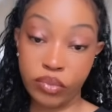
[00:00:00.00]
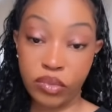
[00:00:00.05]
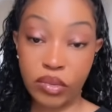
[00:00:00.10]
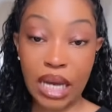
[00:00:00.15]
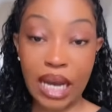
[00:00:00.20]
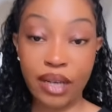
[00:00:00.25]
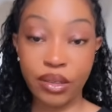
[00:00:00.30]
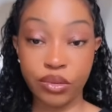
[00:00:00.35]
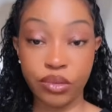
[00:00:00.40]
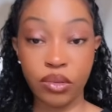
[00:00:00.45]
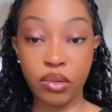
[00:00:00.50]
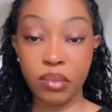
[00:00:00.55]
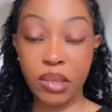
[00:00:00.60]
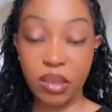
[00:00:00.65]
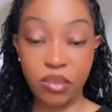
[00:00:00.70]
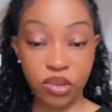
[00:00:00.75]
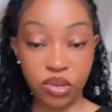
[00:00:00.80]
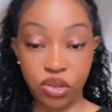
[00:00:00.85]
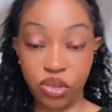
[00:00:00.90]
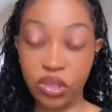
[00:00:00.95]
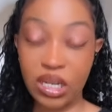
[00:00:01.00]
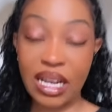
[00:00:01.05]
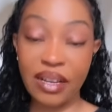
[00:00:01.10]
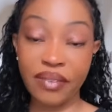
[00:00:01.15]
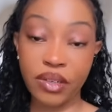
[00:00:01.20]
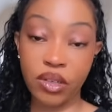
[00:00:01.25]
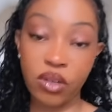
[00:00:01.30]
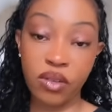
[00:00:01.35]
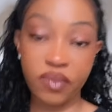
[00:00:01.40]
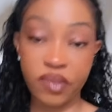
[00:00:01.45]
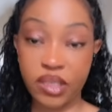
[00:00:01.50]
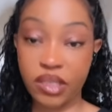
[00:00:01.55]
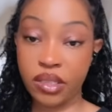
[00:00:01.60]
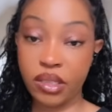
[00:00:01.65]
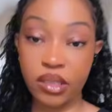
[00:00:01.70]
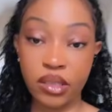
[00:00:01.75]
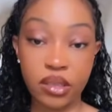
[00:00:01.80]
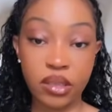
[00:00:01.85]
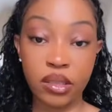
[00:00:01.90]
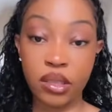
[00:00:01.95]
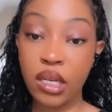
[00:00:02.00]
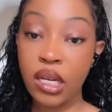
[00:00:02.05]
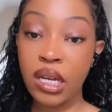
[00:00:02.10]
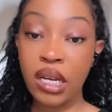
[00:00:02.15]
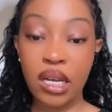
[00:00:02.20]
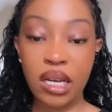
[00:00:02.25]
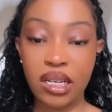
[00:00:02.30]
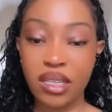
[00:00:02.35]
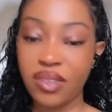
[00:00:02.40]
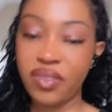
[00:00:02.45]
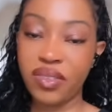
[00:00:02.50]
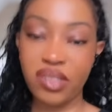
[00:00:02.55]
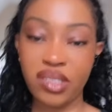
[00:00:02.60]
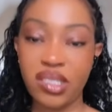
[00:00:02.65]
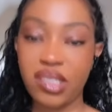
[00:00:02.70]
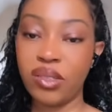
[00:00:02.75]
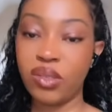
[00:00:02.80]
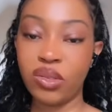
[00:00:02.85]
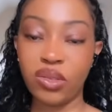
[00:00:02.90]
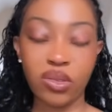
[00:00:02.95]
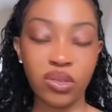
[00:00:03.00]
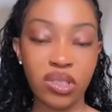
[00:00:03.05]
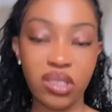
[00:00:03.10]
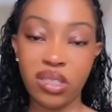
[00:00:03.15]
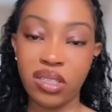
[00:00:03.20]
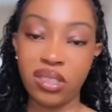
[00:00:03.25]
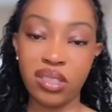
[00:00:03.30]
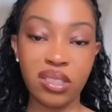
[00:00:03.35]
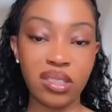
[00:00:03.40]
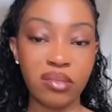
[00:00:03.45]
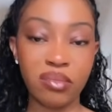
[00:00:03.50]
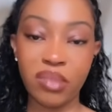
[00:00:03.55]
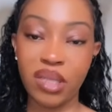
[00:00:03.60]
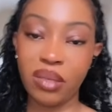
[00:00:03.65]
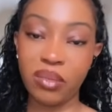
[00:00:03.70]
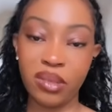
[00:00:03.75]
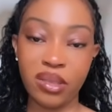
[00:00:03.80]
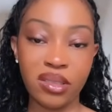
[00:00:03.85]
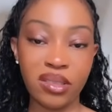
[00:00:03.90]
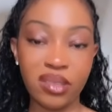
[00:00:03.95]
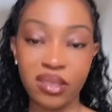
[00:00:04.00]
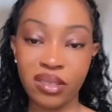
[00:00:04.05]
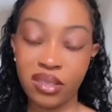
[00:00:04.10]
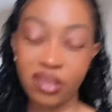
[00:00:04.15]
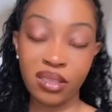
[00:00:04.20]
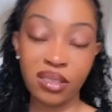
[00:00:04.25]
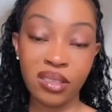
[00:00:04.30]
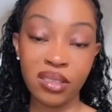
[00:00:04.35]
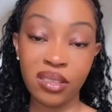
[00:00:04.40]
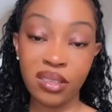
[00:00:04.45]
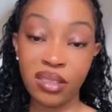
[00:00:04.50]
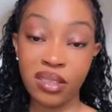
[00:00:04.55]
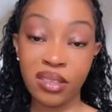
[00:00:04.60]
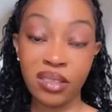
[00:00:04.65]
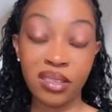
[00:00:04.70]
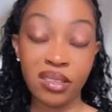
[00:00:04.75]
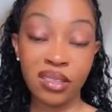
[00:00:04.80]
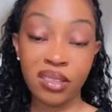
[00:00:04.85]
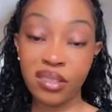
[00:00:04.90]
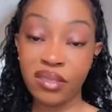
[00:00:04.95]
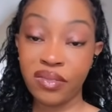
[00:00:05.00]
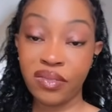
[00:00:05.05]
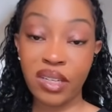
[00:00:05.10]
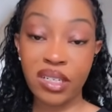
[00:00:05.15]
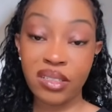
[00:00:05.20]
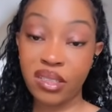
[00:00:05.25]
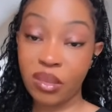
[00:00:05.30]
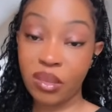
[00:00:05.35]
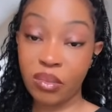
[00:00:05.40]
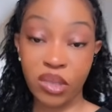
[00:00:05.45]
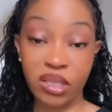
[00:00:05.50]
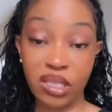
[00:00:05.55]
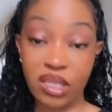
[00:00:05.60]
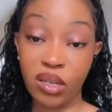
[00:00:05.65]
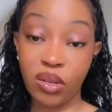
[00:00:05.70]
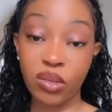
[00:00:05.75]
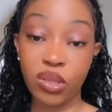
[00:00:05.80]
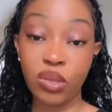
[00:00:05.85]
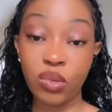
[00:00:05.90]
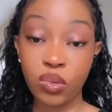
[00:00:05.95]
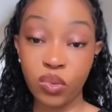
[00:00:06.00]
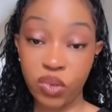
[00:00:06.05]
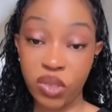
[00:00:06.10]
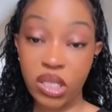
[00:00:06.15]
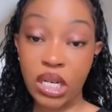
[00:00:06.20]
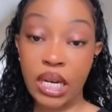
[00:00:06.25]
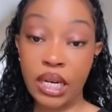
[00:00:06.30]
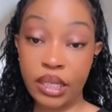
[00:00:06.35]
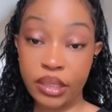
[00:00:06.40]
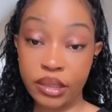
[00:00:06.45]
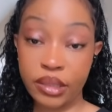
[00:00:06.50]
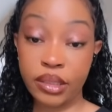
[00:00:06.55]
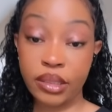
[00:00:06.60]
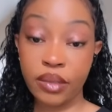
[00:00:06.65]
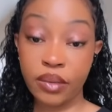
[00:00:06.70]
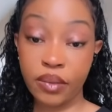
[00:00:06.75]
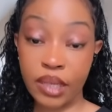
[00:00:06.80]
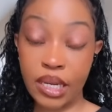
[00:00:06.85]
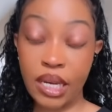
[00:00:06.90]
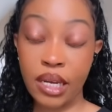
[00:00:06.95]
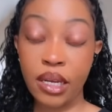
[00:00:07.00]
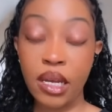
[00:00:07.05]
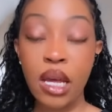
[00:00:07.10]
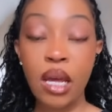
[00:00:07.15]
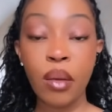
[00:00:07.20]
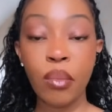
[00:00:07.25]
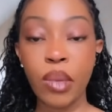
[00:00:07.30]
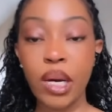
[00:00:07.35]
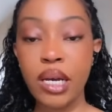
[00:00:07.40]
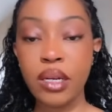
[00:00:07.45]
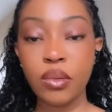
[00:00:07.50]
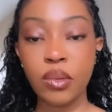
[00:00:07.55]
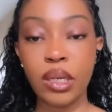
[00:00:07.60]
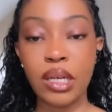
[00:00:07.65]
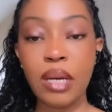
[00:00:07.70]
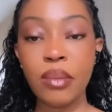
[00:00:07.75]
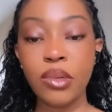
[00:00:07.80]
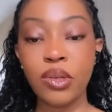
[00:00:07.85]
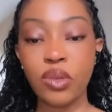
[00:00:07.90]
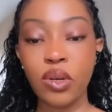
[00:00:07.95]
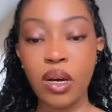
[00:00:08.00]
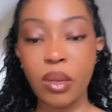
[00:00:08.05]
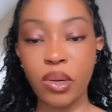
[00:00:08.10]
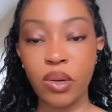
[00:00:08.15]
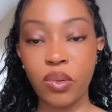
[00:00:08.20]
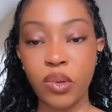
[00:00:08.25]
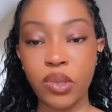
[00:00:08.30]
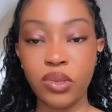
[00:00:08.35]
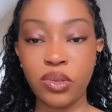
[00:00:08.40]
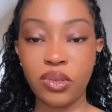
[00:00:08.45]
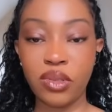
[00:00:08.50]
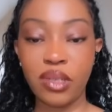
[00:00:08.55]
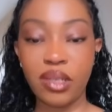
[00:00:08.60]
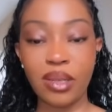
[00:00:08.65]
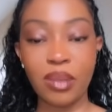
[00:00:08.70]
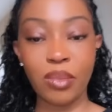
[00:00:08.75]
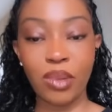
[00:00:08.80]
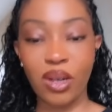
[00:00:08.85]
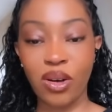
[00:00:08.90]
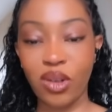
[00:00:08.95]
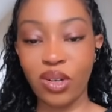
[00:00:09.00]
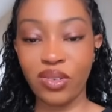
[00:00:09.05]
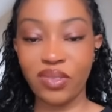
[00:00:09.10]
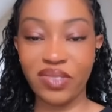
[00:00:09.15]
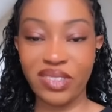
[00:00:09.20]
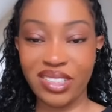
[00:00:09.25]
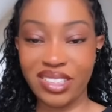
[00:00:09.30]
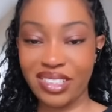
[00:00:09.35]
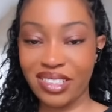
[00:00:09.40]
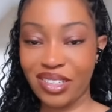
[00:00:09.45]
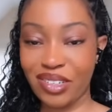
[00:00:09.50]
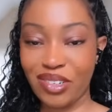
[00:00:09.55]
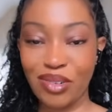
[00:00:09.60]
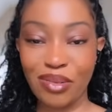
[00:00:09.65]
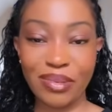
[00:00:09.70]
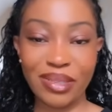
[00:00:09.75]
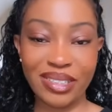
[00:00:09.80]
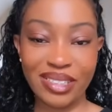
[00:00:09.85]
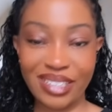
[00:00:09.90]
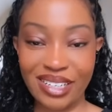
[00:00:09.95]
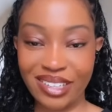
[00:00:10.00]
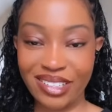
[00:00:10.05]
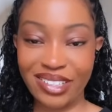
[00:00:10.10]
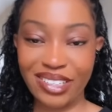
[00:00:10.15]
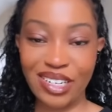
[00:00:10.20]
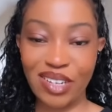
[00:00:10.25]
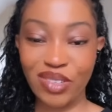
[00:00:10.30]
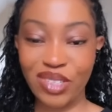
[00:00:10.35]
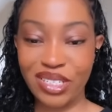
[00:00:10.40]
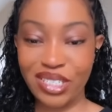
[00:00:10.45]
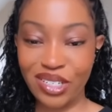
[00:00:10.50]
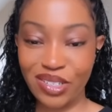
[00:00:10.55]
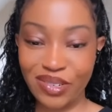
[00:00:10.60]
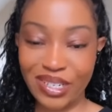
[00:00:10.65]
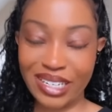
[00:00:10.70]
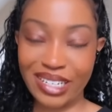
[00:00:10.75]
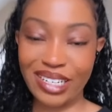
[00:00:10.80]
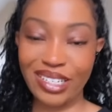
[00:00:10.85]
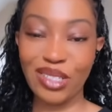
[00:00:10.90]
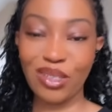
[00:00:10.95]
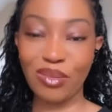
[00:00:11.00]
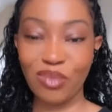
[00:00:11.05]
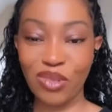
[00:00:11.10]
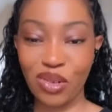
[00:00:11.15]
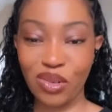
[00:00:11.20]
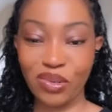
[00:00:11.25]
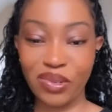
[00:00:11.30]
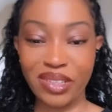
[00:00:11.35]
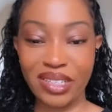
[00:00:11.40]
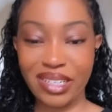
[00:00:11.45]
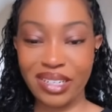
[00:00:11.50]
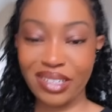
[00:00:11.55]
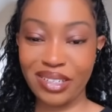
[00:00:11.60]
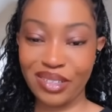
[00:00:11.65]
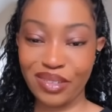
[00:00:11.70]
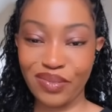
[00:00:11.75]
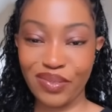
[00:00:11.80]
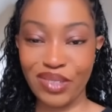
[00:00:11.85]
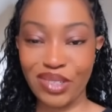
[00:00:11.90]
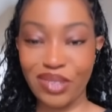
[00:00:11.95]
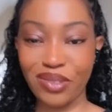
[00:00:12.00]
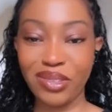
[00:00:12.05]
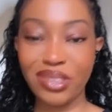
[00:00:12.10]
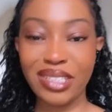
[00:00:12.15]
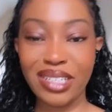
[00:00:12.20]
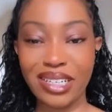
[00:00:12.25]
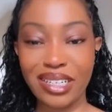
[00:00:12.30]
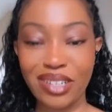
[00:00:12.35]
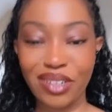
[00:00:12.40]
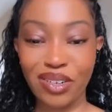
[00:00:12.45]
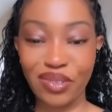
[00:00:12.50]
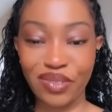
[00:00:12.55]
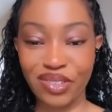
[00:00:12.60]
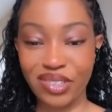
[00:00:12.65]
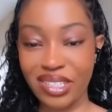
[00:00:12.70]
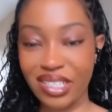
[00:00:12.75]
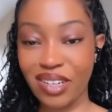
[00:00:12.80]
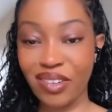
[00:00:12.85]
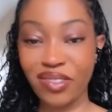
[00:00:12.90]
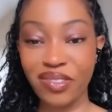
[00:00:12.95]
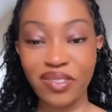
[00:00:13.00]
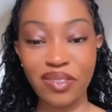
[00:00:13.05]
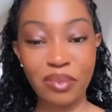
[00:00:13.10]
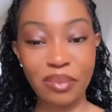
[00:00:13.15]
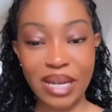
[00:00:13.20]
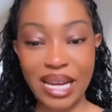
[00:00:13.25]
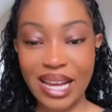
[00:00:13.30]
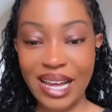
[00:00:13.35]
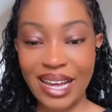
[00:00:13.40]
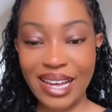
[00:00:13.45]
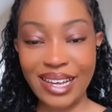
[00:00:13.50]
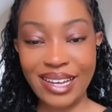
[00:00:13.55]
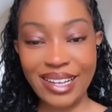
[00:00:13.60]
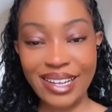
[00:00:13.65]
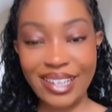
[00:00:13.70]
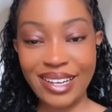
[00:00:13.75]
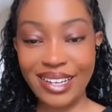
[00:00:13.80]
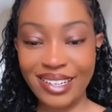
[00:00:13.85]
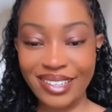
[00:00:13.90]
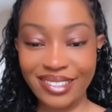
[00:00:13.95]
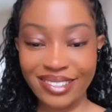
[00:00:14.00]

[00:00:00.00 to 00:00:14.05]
I don't know, maybe you should have a conversation. And if he's still not changing, baby, find somebody else who will challenge, okay? But anyway, let me know about what you think about all of this in the comment section. I'll see you again tomorrow with another video. Take care of yourself. Bye.